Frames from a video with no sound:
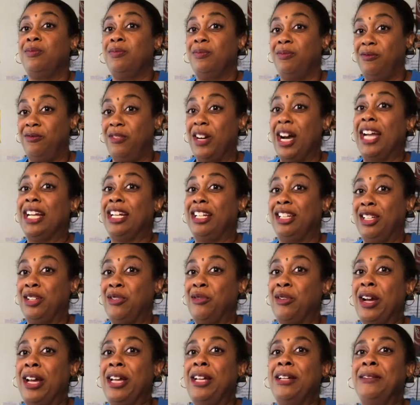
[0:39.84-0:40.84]
Finally,
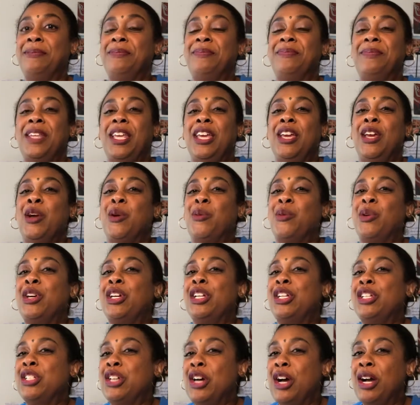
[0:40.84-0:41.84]
right? We're going
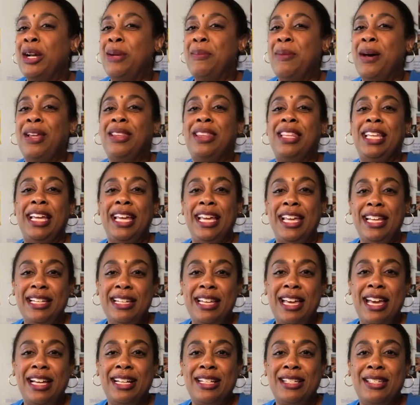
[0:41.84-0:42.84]
to talk about the
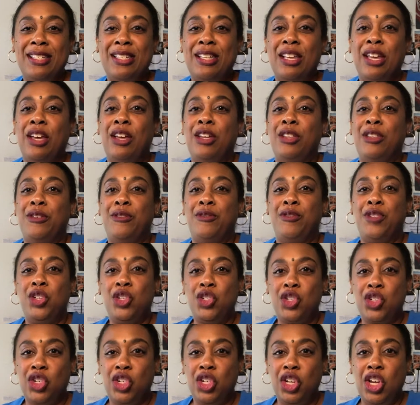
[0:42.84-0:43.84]
index, the
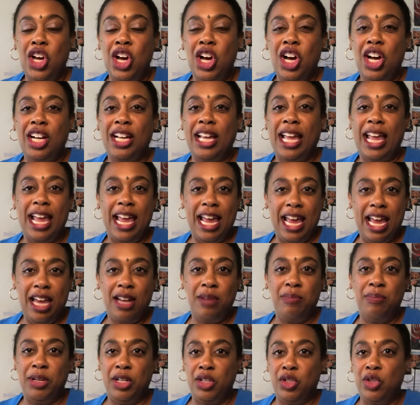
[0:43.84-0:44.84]
future log,
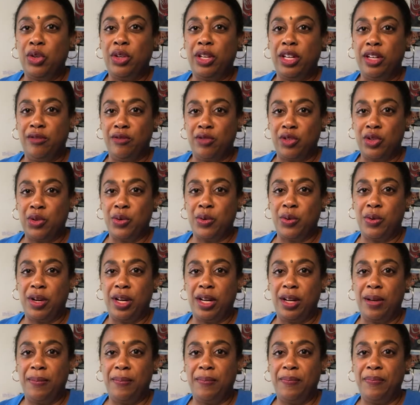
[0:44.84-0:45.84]
and mental
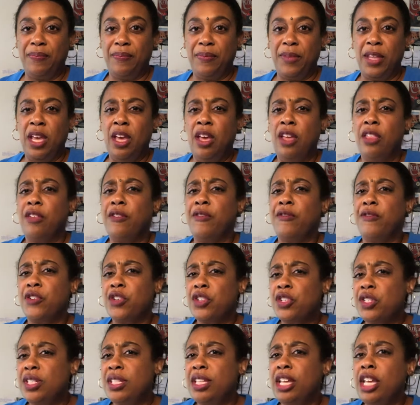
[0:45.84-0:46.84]
inventory. The
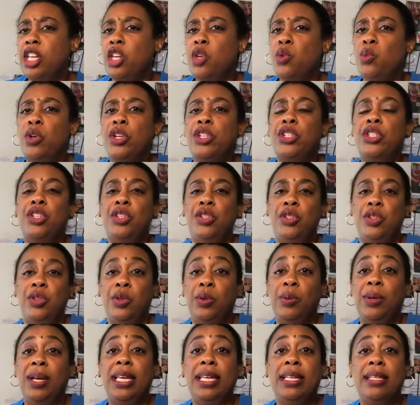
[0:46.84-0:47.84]
first thing you want to
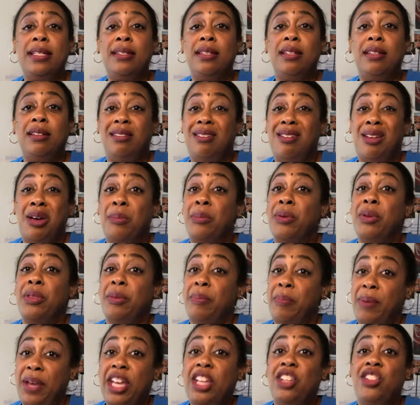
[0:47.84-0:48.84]
do is number the
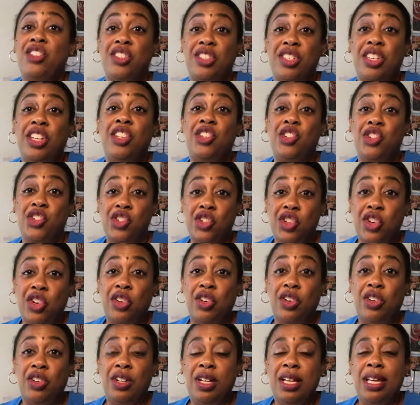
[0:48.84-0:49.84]
pages in your
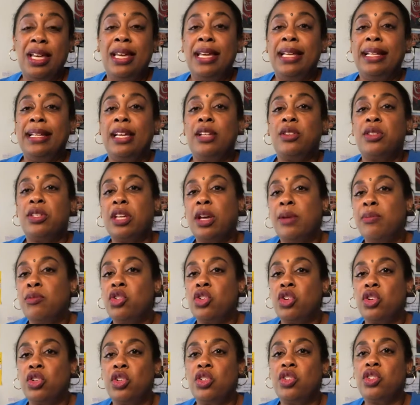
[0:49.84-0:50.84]
journal. Now, some
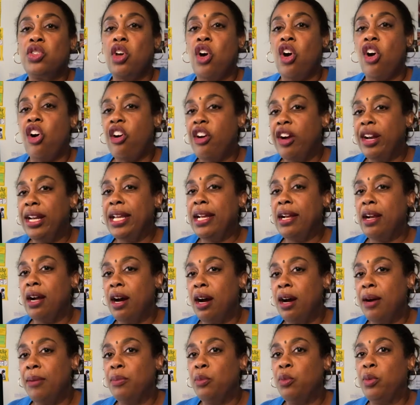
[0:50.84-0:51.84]
journals already
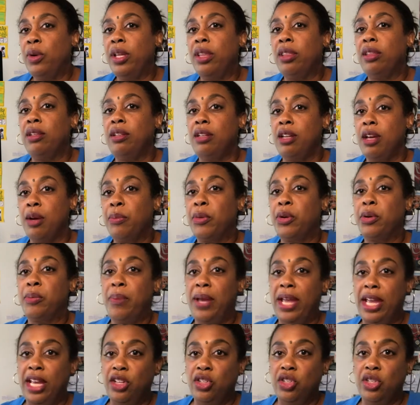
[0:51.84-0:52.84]
come with numbered
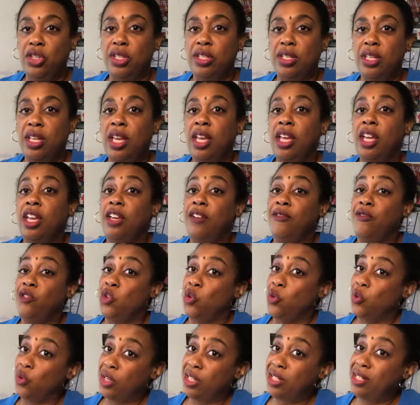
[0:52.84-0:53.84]
pages. If
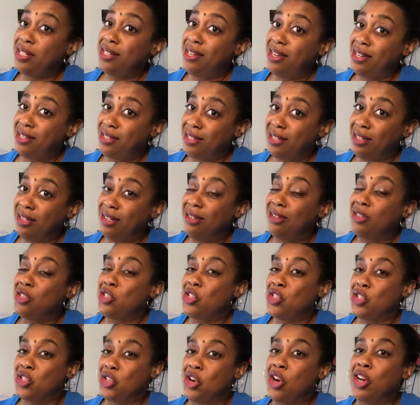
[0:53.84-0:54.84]
yours doesn't,
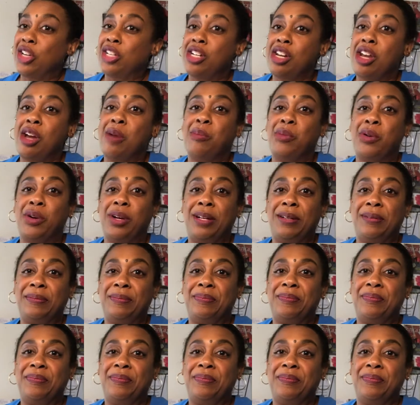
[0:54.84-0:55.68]
start numbering.